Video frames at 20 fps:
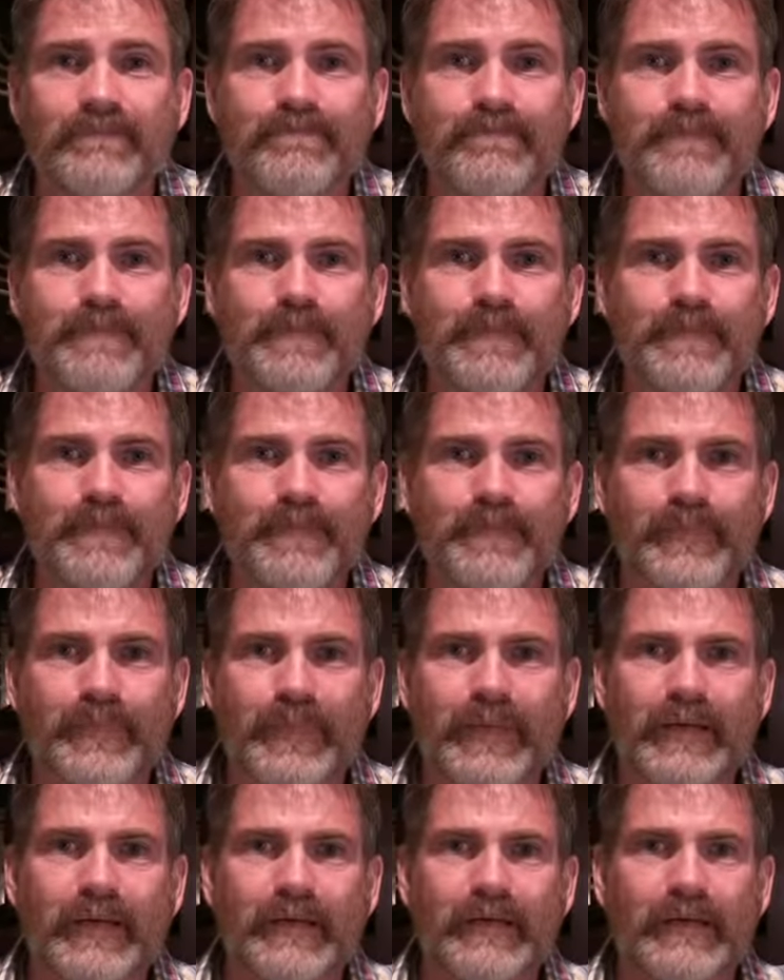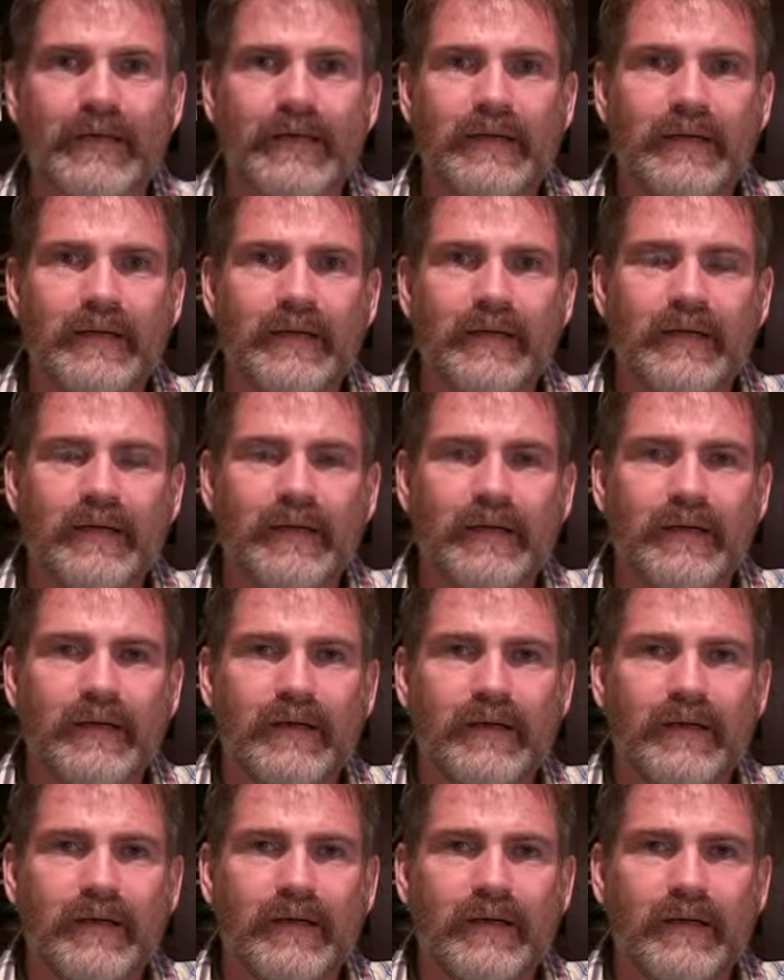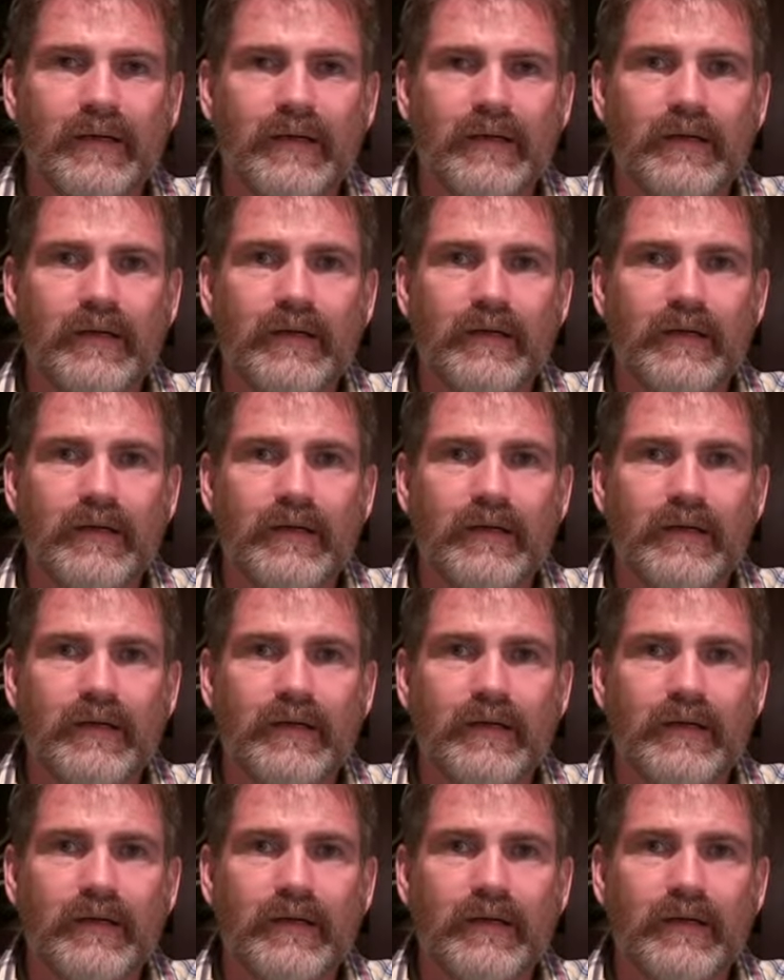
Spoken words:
No one is speaking in this clip.